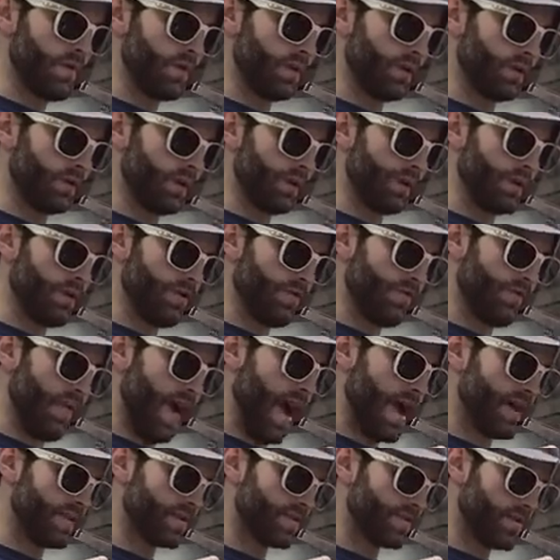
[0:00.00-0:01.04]
I'll do one
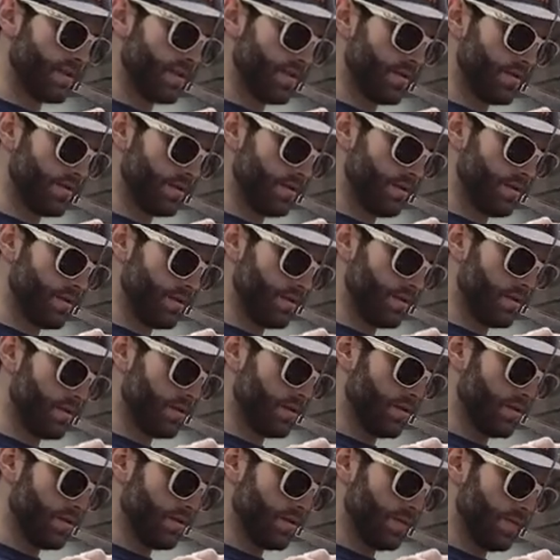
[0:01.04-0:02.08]
more, maybe even a little
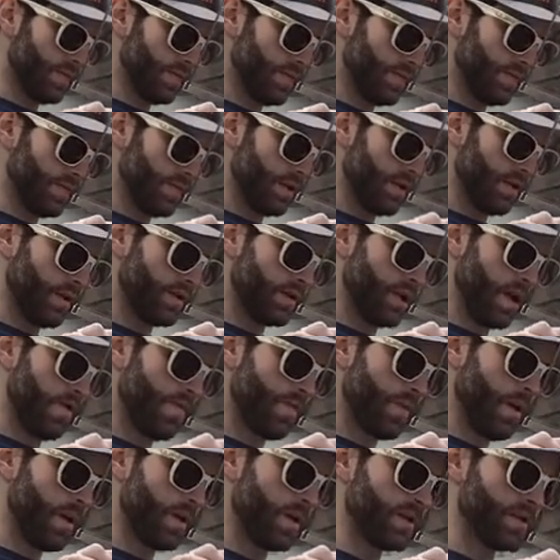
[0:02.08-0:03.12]
faster.
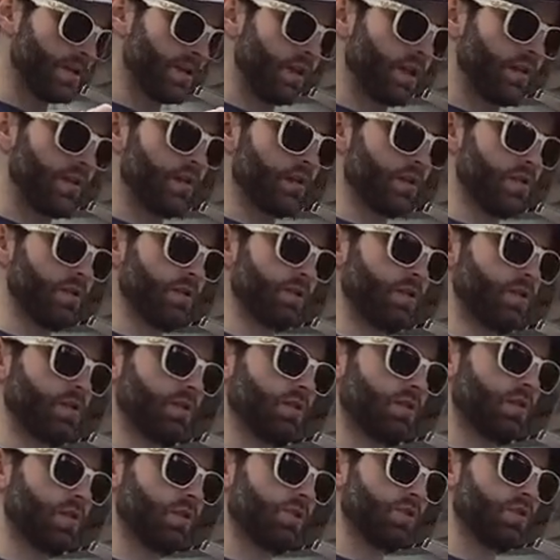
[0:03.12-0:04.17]
The
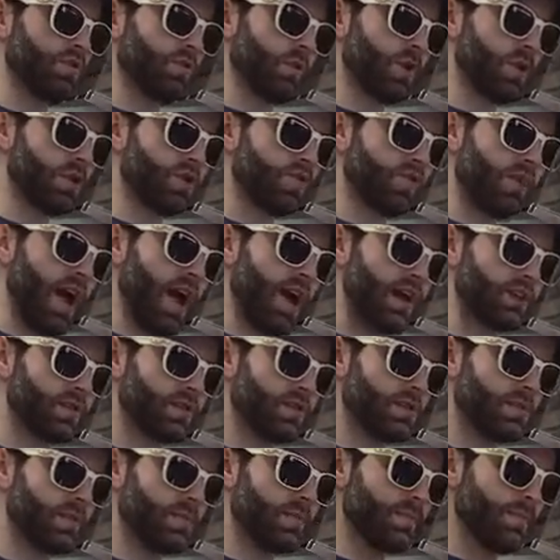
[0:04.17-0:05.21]
tough part is that
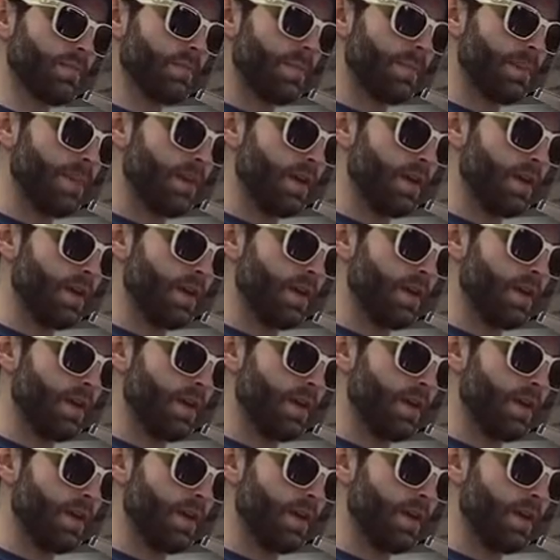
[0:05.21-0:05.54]
to go too